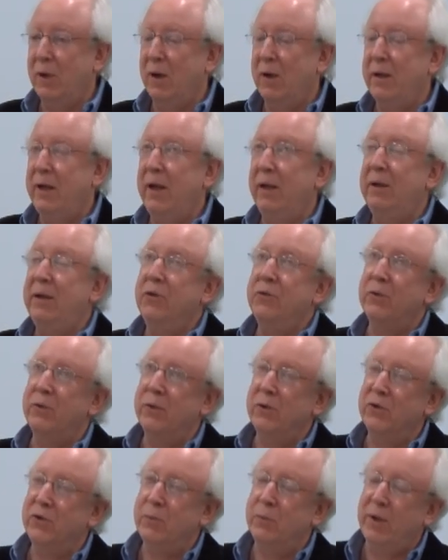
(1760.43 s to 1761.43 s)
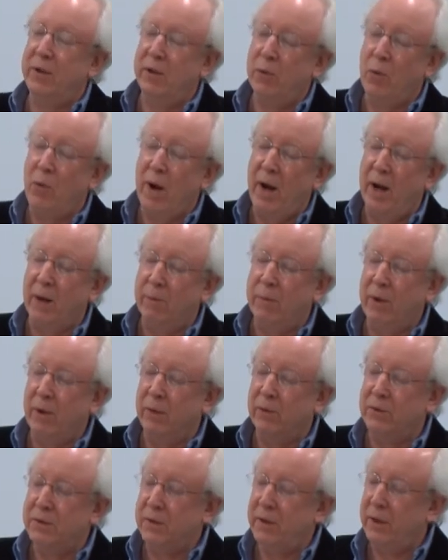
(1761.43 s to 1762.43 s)
uh, he had introduced me to Huang
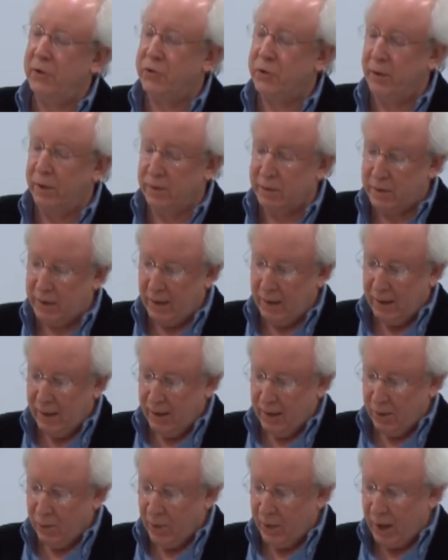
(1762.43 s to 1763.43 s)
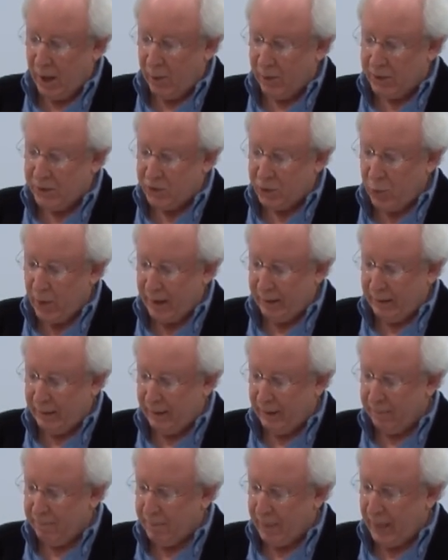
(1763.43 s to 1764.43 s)
Po's teachings when I was
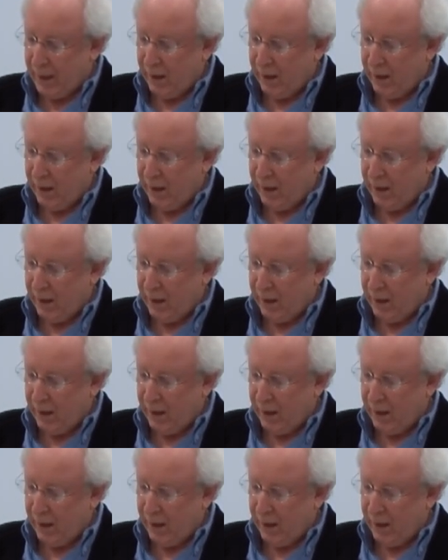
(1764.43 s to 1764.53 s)
twenty,